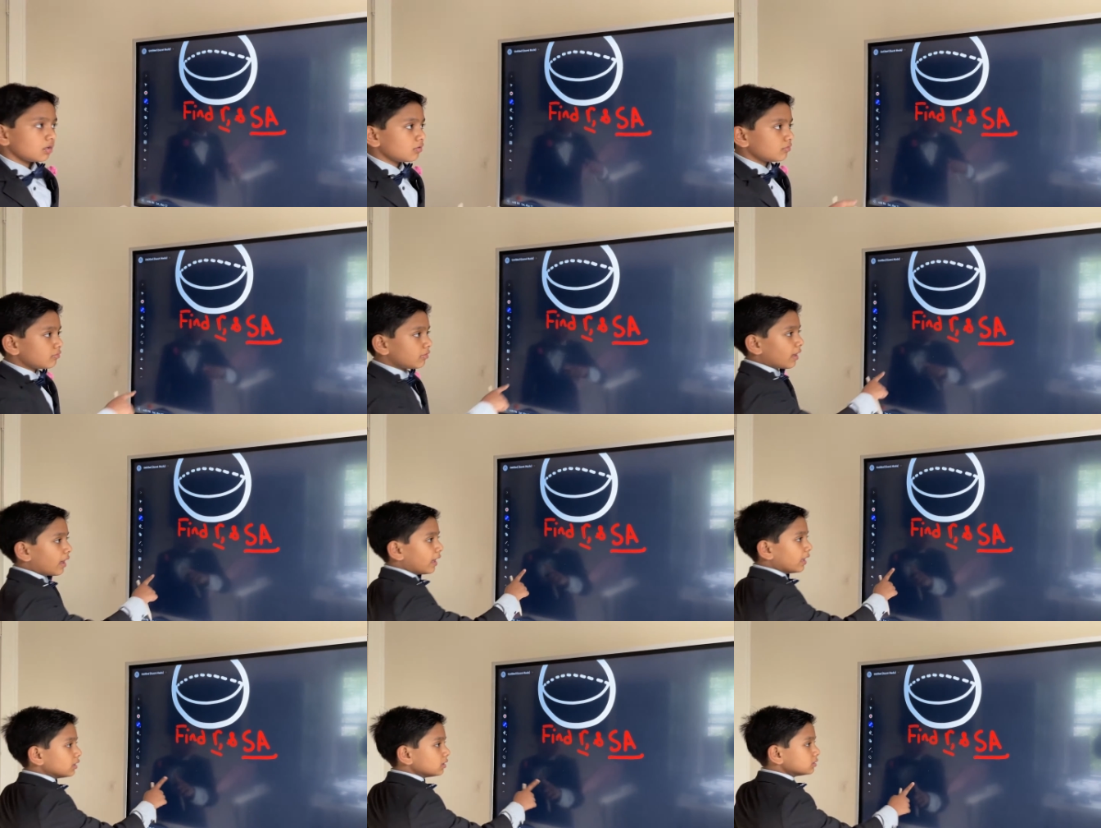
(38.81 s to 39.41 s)

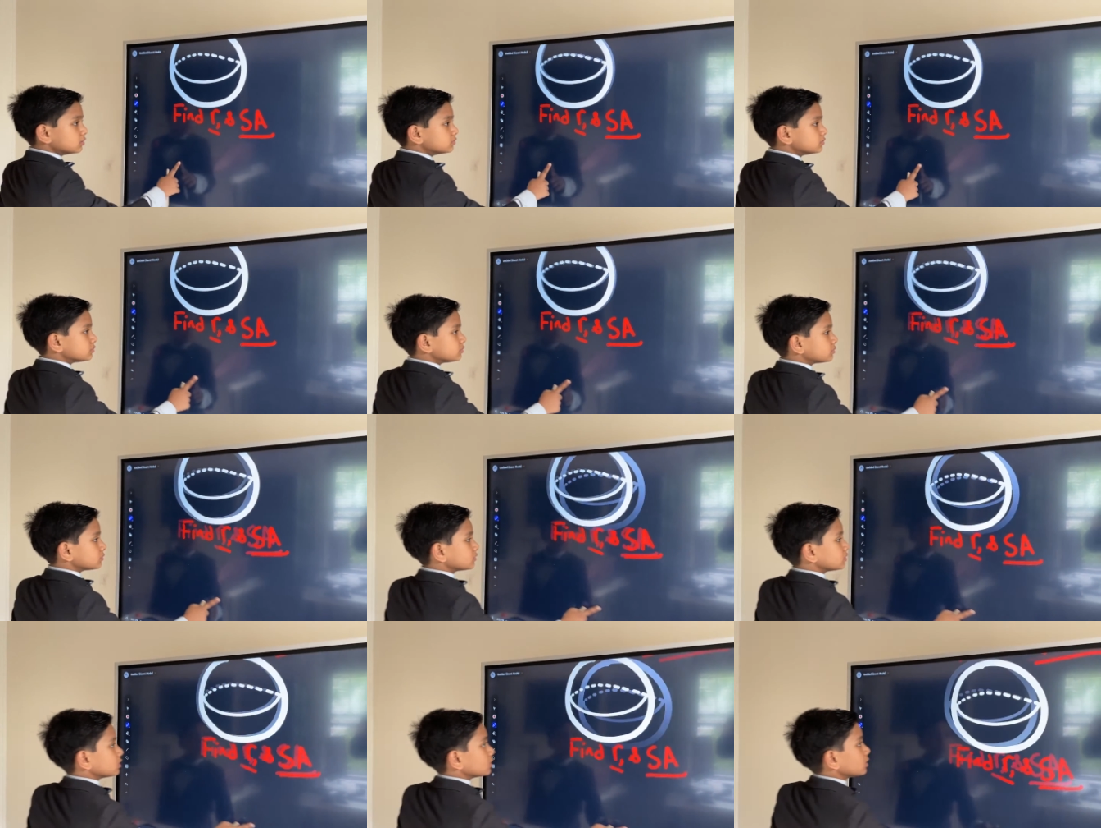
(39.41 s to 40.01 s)
Well,
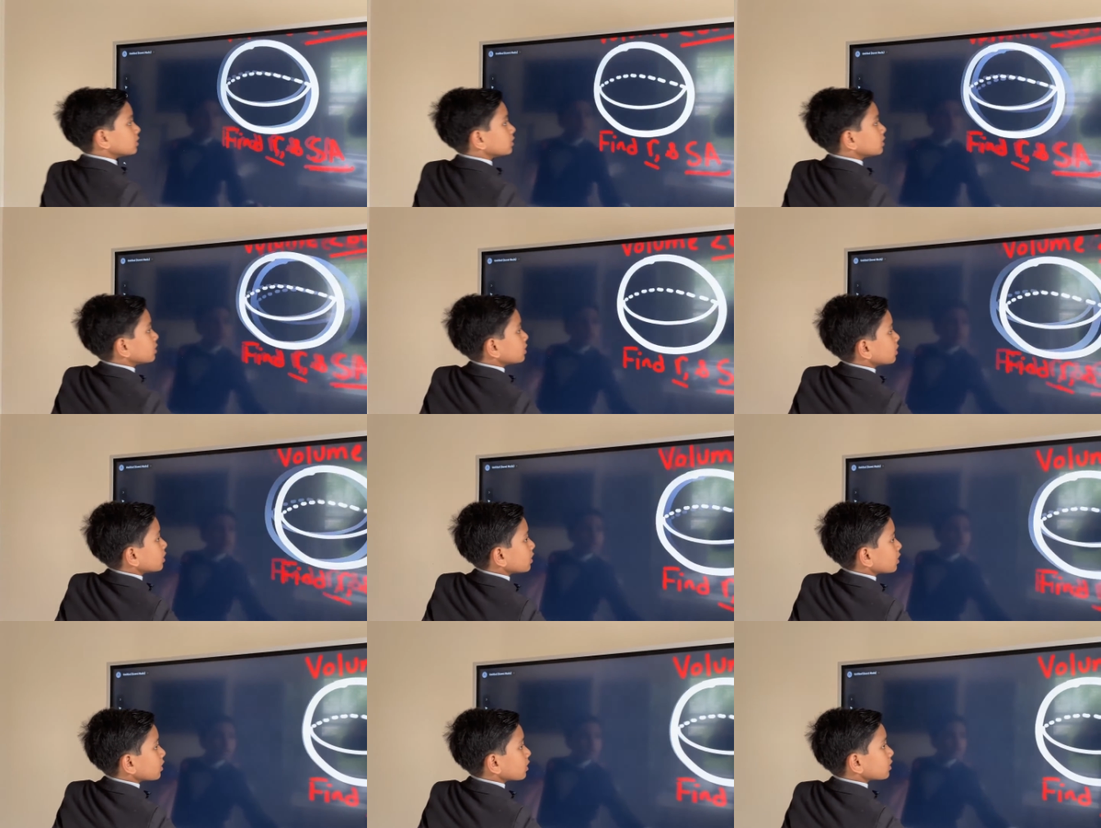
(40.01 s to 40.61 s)

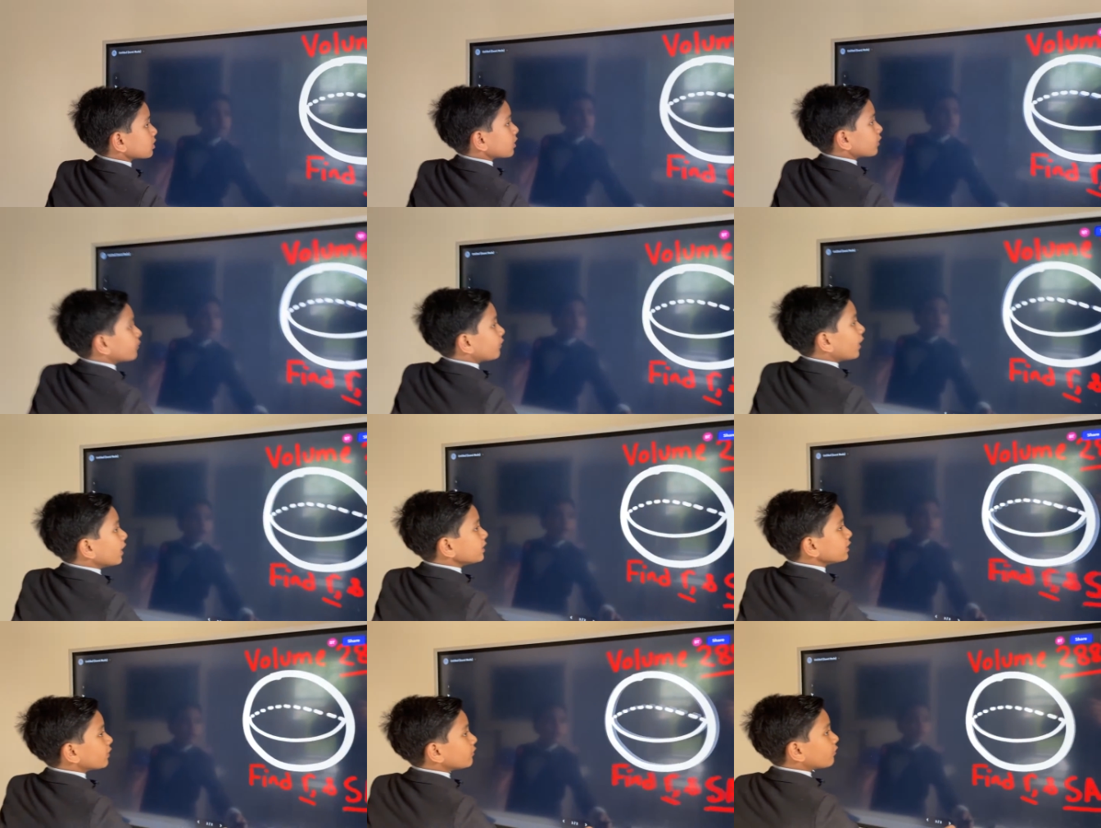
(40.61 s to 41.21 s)
to
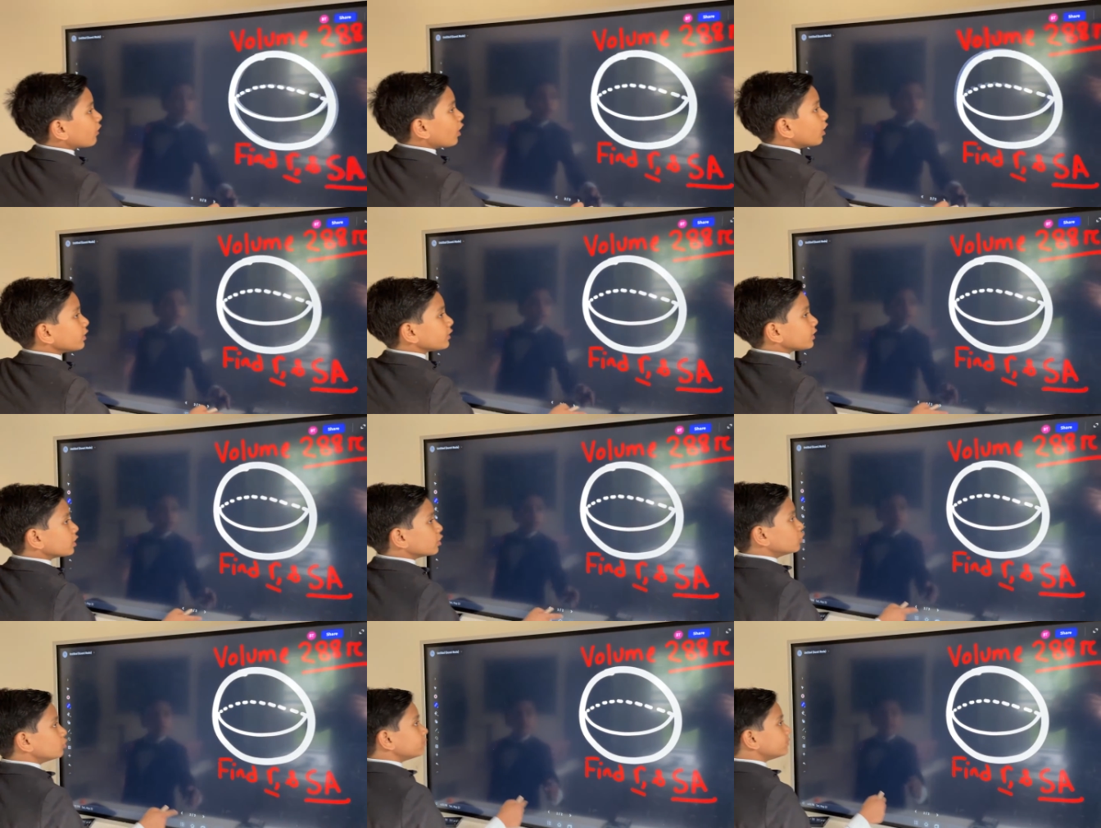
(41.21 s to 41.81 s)
find the
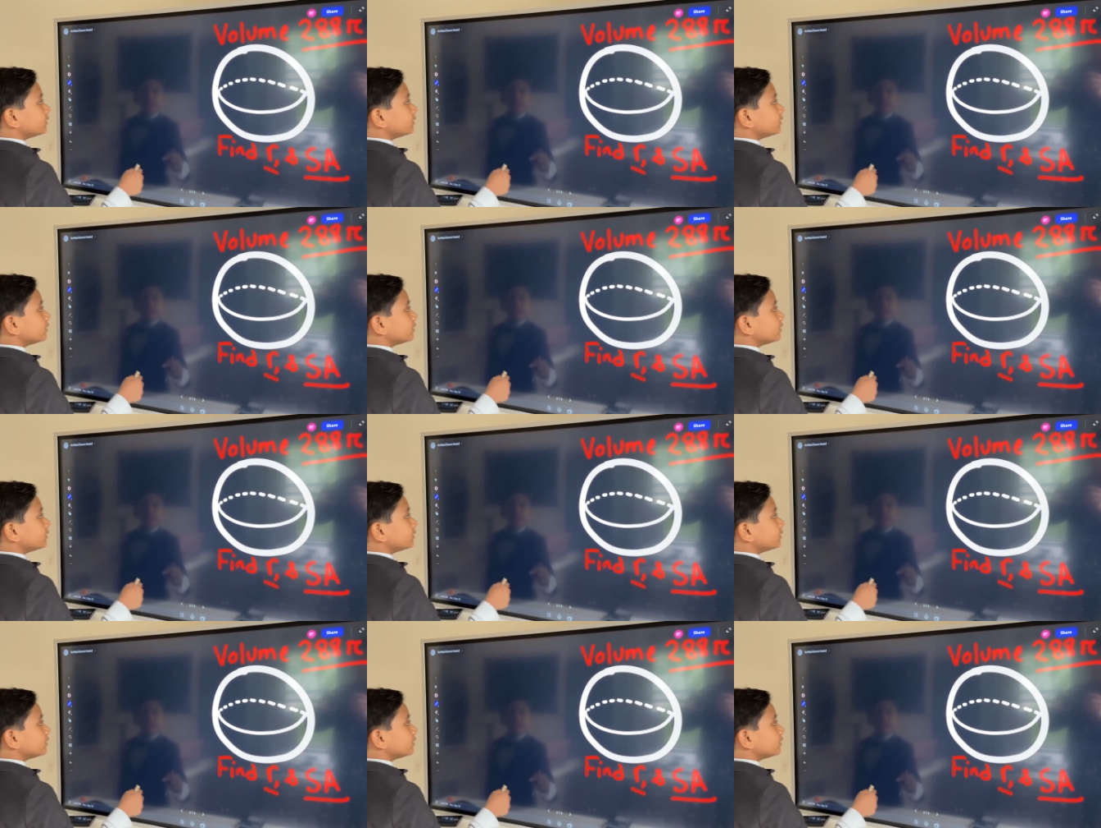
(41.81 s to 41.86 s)
volume,